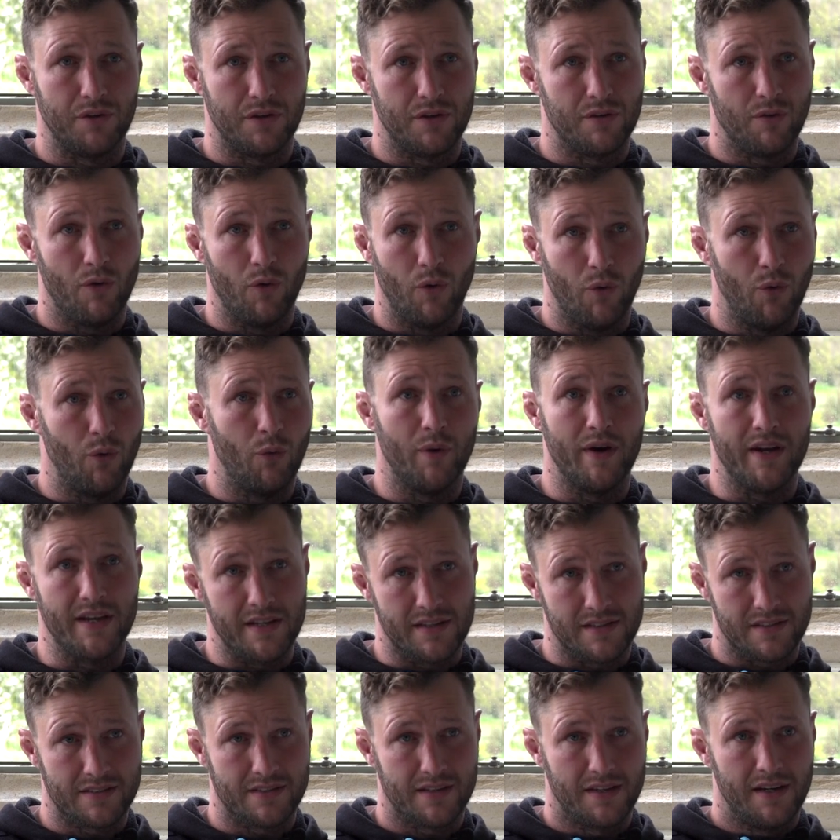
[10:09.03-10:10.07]
You
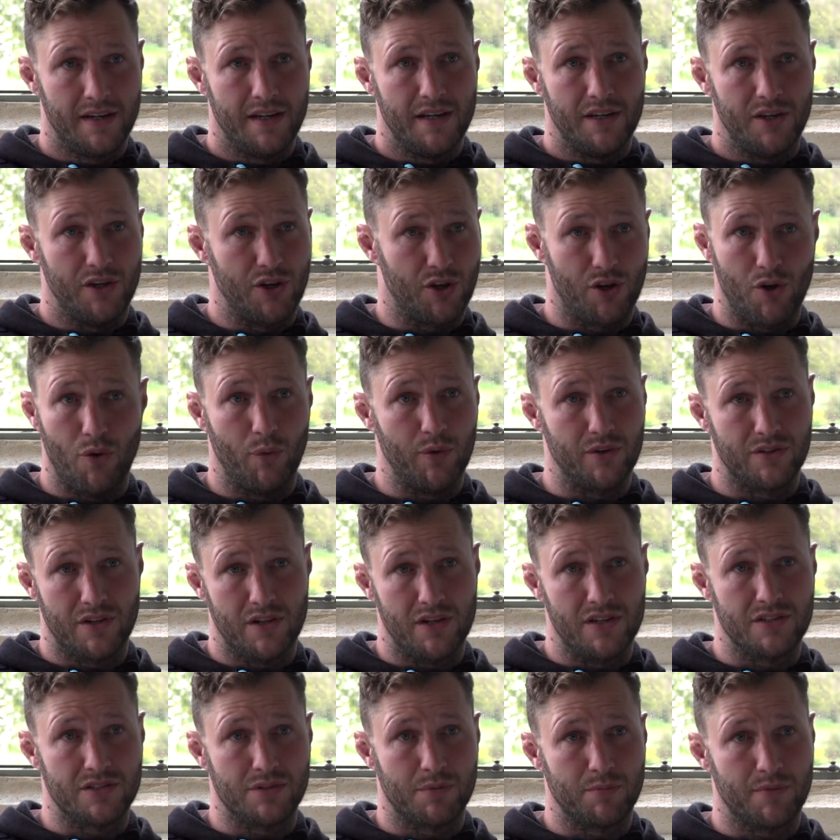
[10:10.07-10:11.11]
can always
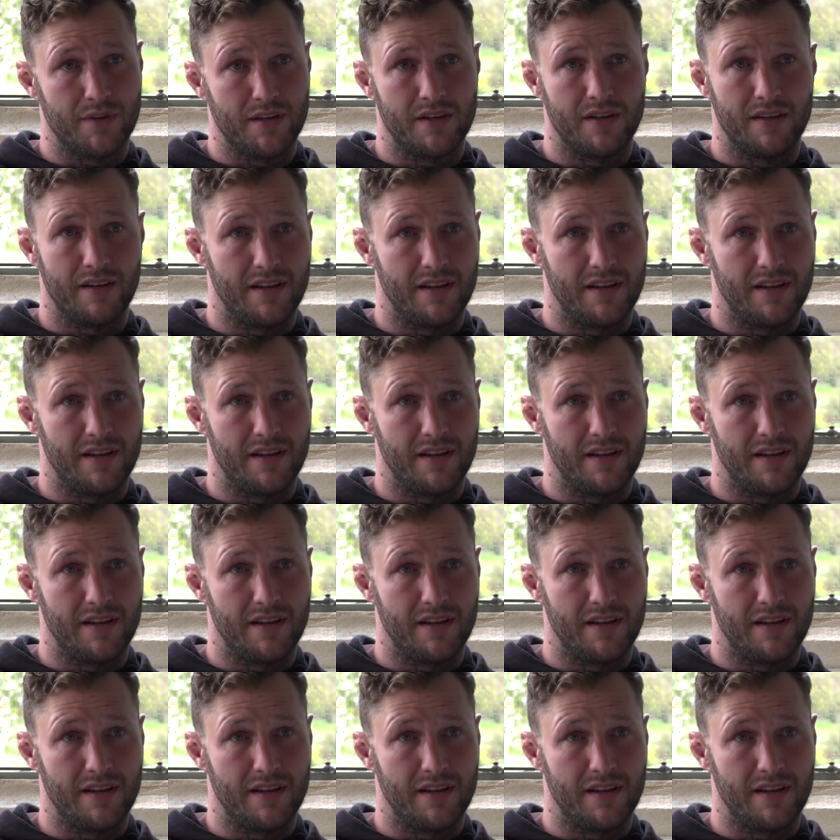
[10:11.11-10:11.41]
learn something.